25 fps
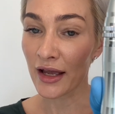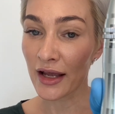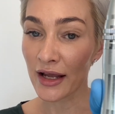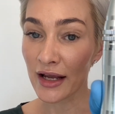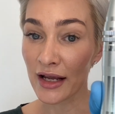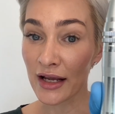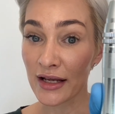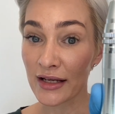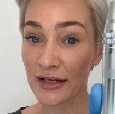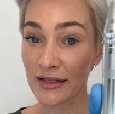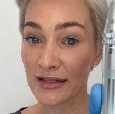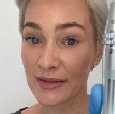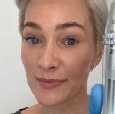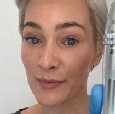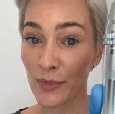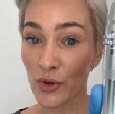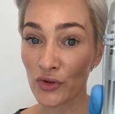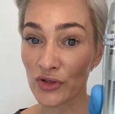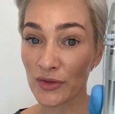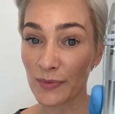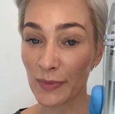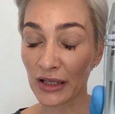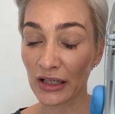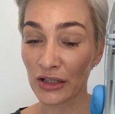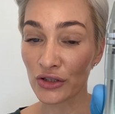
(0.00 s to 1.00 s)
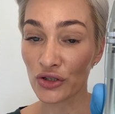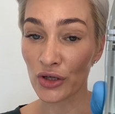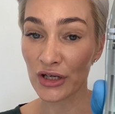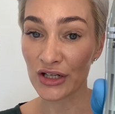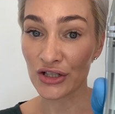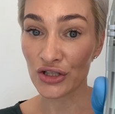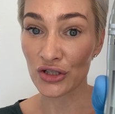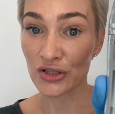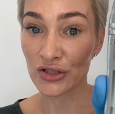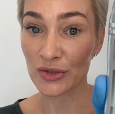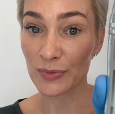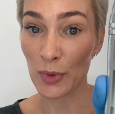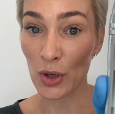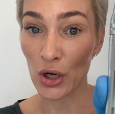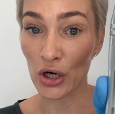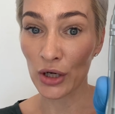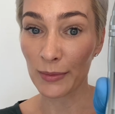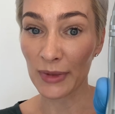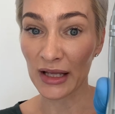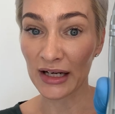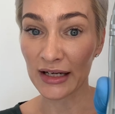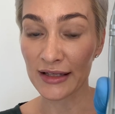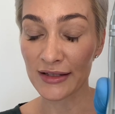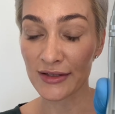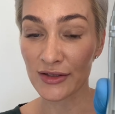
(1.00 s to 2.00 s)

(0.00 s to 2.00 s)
is most penetrations per minute.